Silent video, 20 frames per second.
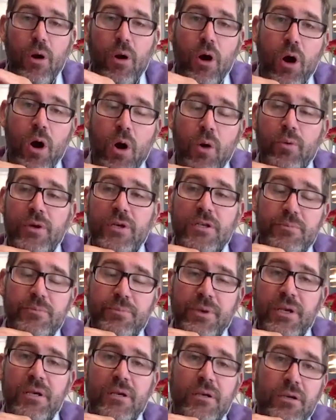always
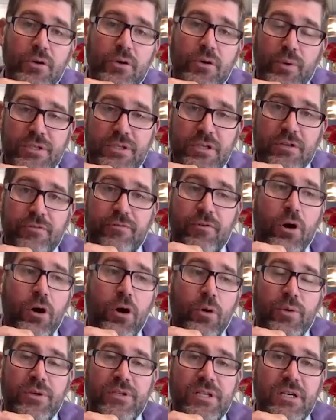be inquisitive
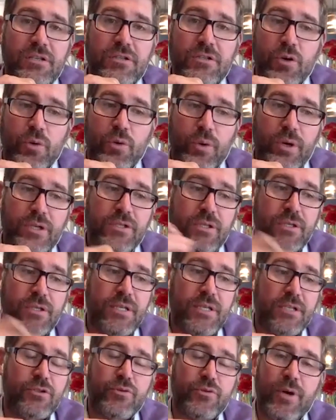always ask questions
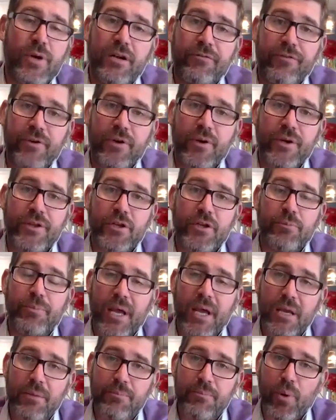and try to figure out their
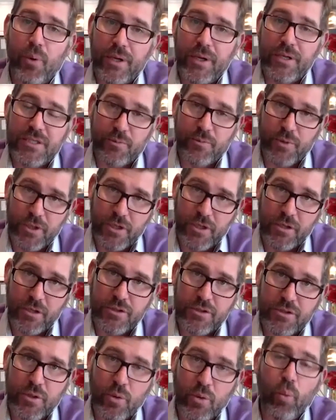pain points in
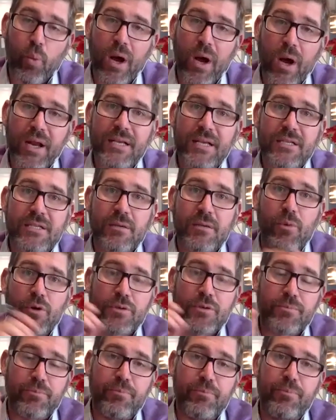regards to what is the
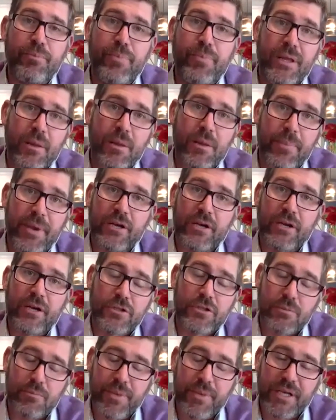most the bigger
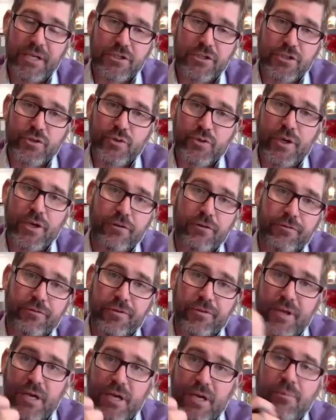biggest trigger
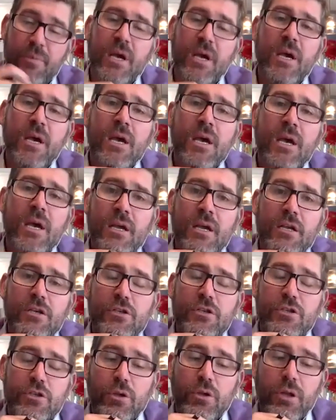for them
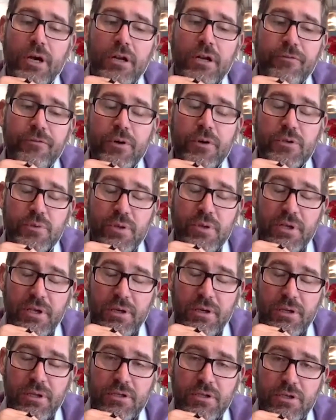so a lot of folks, when they
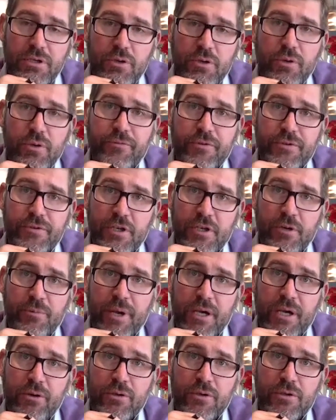get into doing for sale
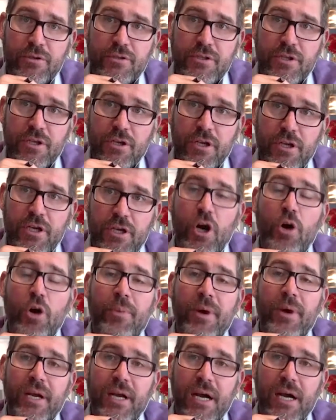by owners, they're like, "Oh
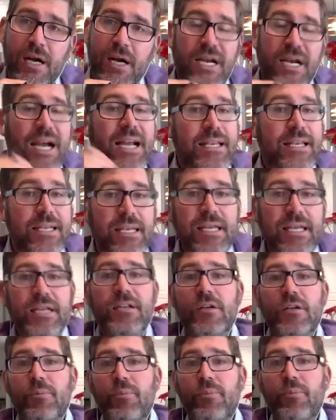my gosh, I need
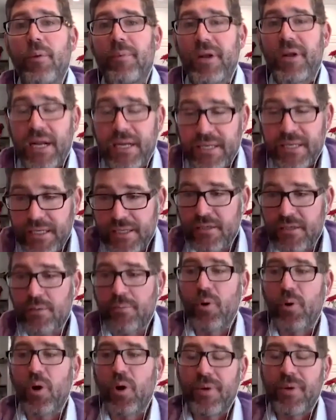an appointment. I need an
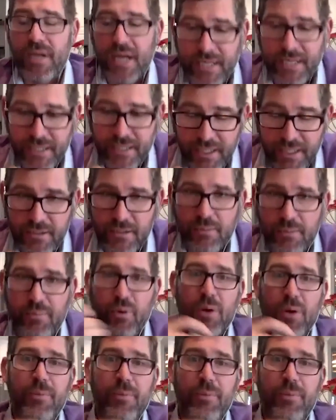appointment. I need an
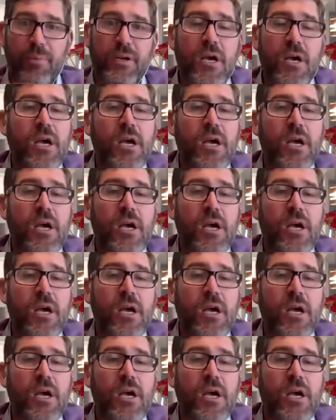appointment."